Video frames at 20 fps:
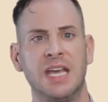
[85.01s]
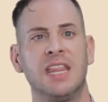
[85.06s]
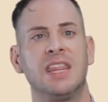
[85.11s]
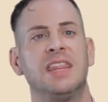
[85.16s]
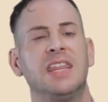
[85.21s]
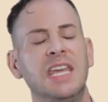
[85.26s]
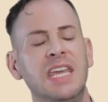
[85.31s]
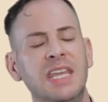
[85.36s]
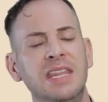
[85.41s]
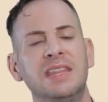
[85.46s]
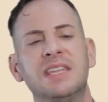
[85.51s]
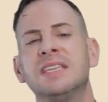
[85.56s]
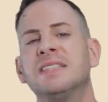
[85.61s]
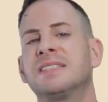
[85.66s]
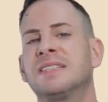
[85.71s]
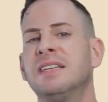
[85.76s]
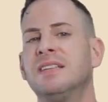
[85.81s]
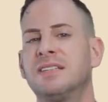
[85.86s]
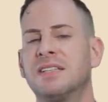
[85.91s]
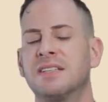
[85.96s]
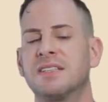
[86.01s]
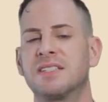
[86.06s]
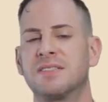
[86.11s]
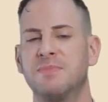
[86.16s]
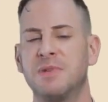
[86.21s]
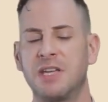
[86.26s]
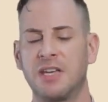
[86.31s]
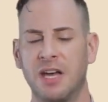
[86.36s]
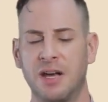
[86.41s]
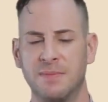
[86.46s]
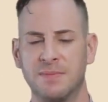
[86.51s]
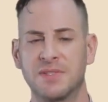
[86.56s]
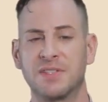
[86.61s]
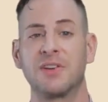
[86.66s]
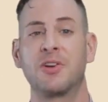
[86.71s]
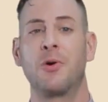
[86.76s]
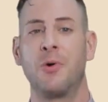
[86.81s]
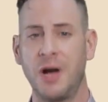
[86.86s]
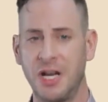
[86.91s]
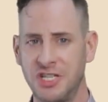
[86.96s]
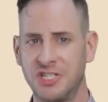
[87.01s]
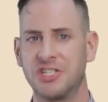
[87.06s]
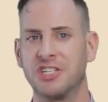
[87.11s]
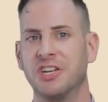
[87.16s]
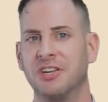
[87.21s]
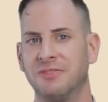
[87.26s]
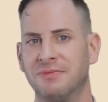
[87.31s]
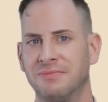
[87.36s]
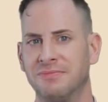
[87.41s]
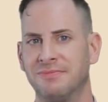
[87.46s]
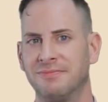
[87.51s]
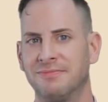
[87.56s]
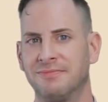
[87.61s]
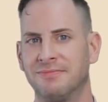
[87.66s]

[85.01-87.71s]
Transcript: then the sentence becomes a question.